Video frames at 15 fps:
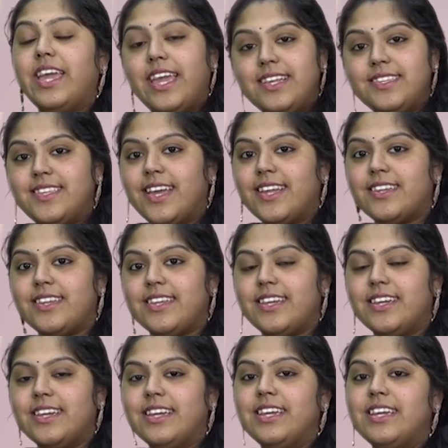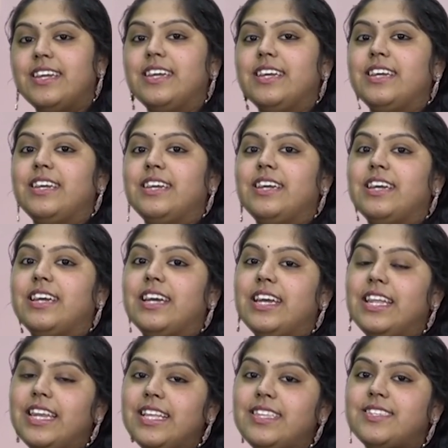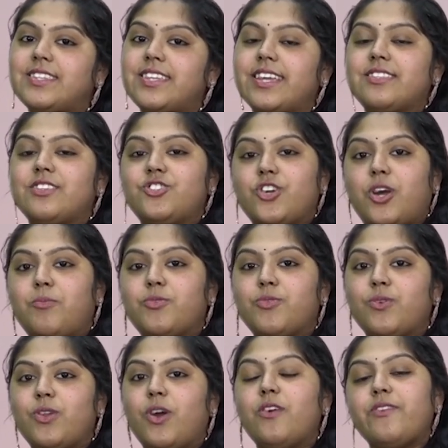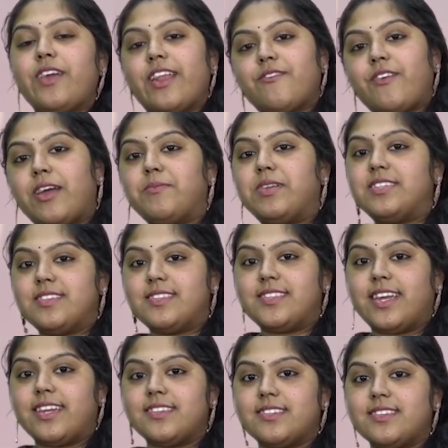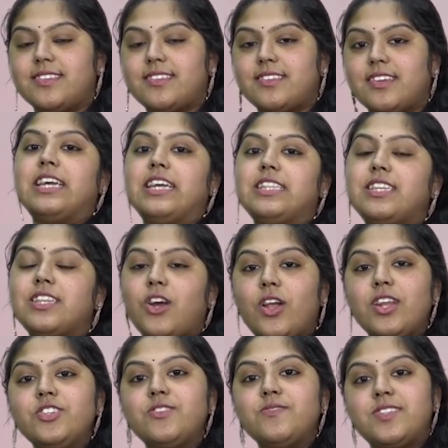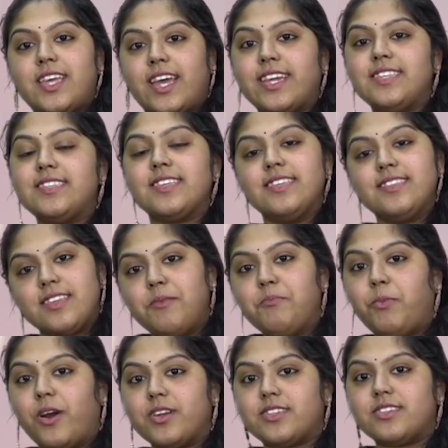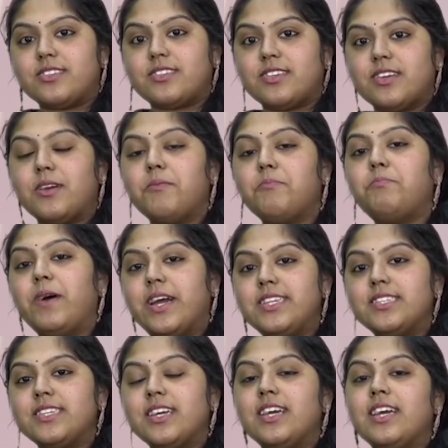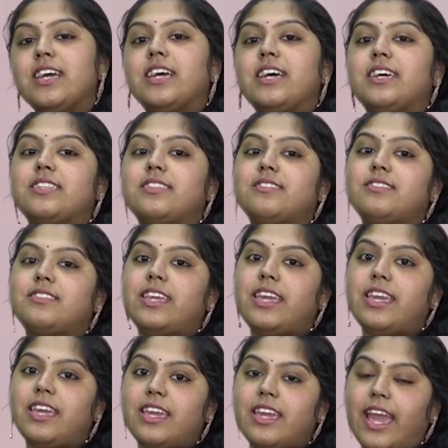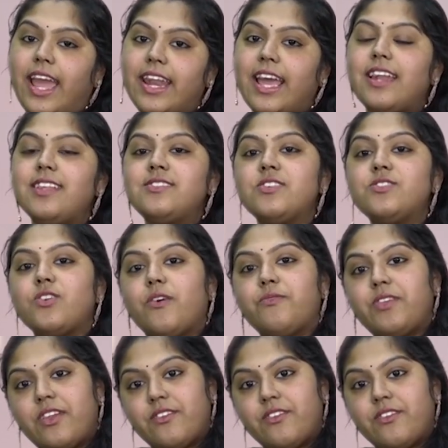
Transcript: Exactly. Let's take the job role of environmental scientist. The knowledge of science is important, but the analysis of their